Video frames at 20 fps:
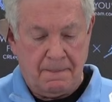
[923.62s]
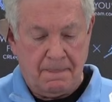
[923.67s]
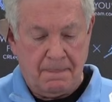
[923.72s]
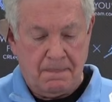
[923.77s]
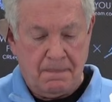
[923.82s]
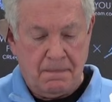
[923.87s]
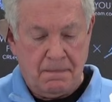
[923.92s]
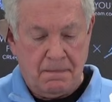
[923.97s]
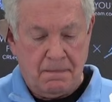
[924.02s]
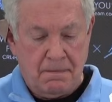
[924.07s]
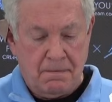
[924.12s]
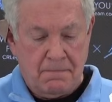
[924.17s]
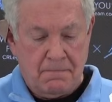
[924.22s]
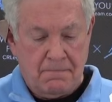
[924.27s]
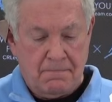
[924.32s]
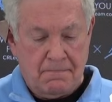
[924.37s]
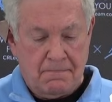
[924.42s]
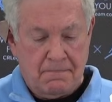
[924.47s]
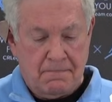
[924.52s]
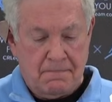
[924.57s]
Awesome.
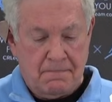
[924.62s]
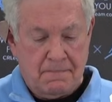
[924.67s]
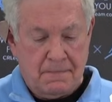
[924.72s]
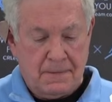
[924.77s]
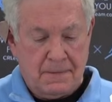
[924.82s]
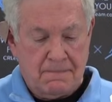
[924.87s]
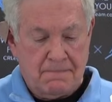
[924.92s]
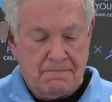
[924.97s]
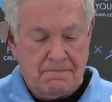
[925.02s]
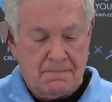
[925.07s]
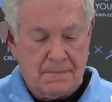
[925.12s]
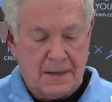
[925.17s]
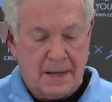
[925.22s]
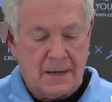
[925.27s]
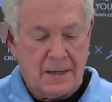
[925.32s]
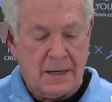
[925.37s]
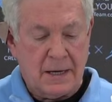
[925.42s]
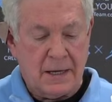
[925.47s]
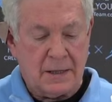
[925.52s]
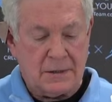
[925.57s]

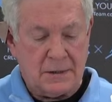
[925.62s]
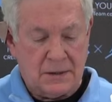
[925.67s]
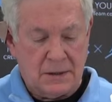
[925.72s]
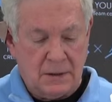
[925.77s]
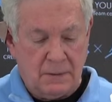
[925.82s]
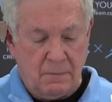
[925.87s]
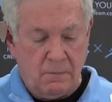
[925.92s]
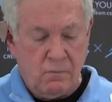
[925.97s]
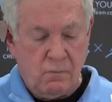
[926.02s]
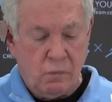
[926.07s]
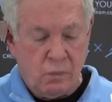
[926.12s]
Yes.